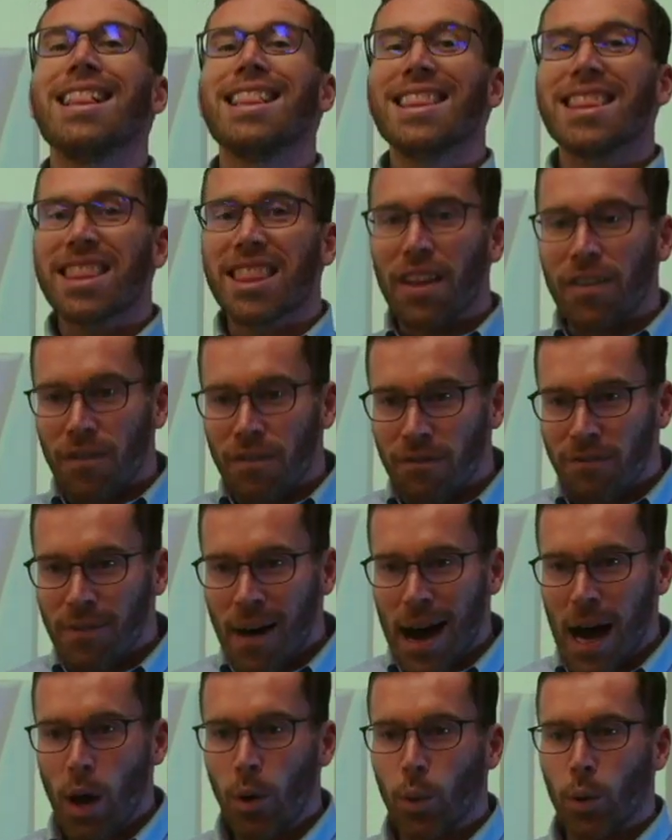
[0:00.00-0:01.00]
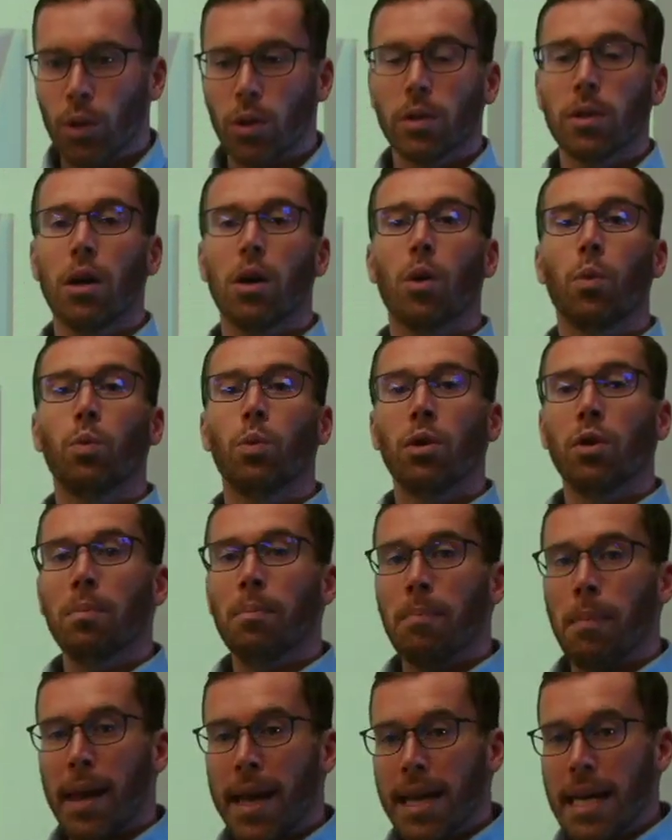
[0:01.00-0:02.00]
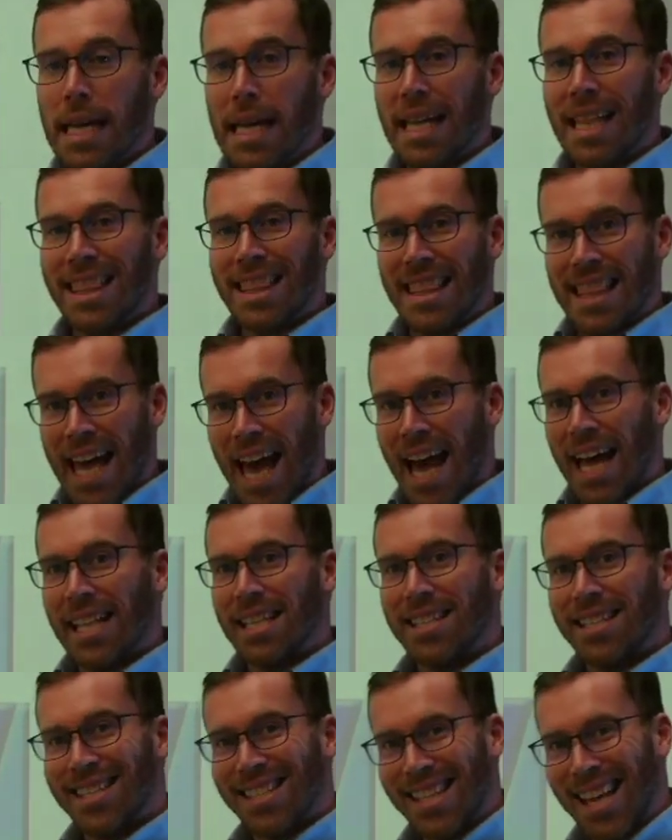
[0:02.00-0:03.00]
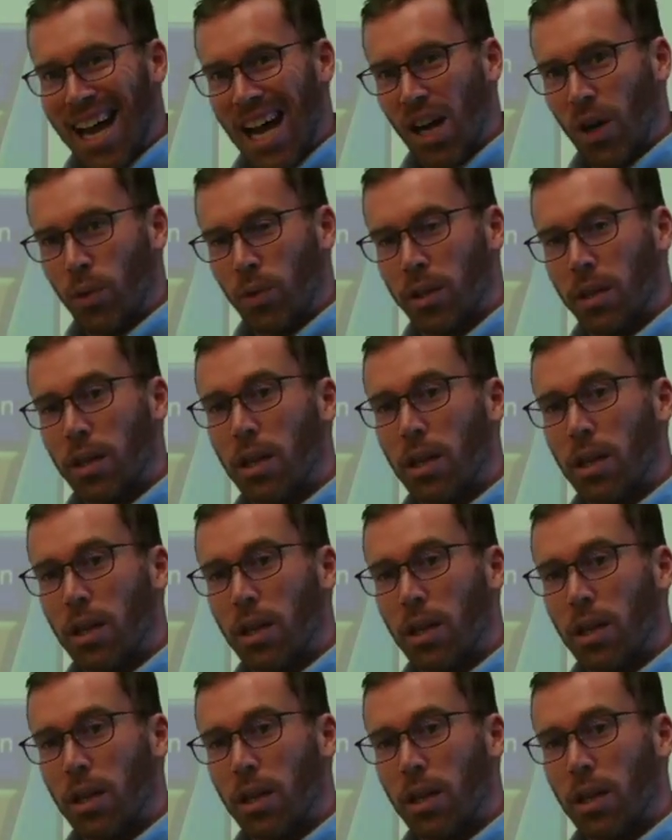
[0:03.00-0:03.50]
the vowel will make that sound.